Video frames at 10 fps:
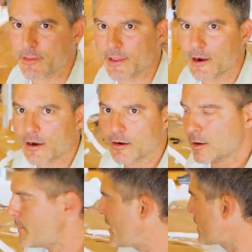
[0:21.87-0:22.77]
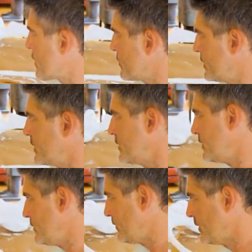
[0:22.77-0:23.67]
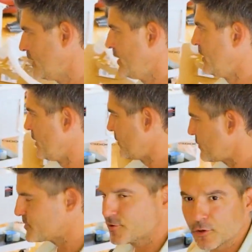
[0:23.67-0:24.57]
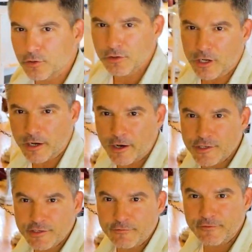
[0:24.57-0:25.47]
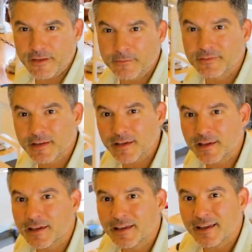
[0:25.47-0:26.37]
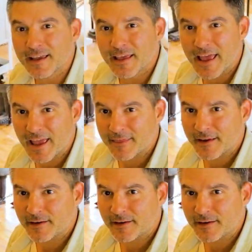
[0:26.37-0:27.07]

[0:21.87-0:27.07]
They are a bear because they're so large and flimsy and they